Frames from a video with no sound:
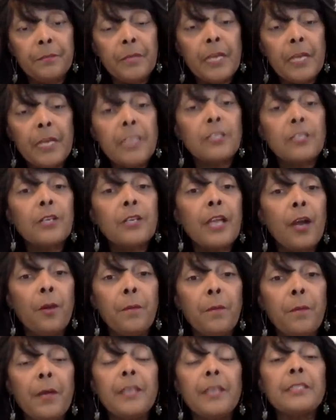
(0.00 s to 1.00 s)
It's going to help
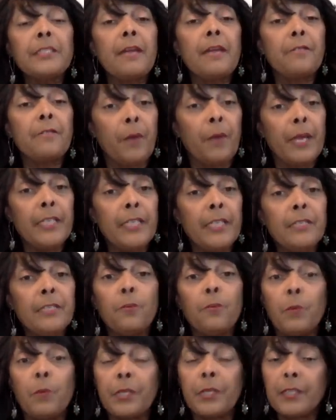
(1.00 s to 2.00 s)
us have grace for
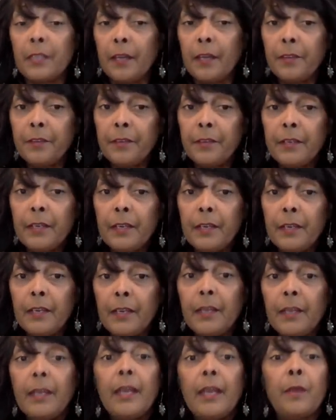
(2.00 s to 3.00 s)
one another
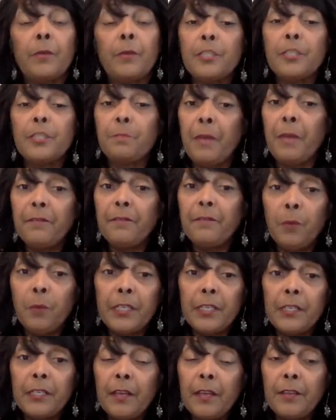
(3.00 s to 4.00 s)
and respect for one
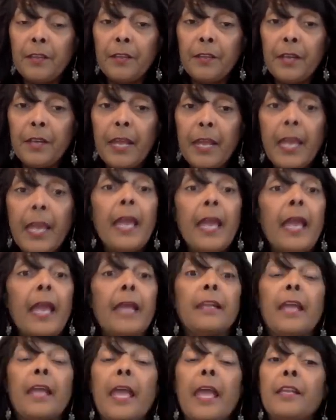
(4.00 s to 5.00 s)
another.
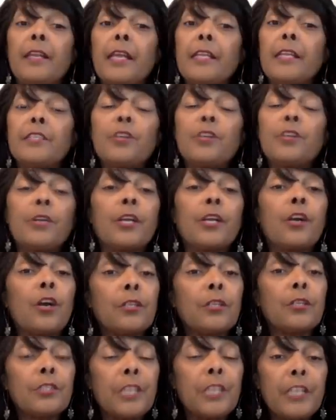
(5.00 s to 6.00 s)
And it's going
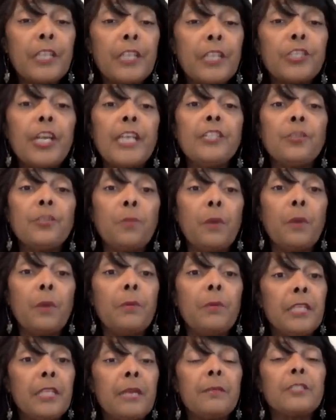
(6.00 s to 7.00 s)
to change the way we
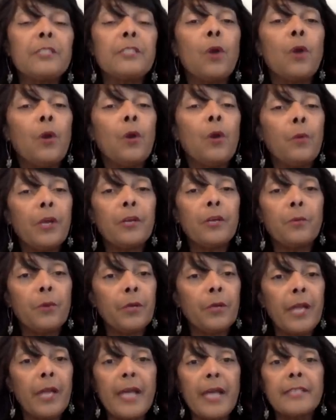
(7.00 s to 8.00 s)
think, because we're going to
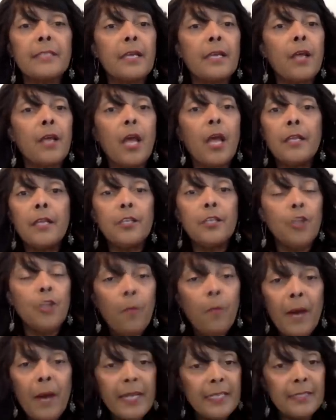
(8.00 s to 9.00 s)
realize that
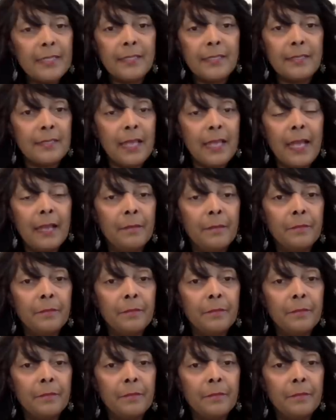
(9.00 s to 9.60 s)
nobody is the same.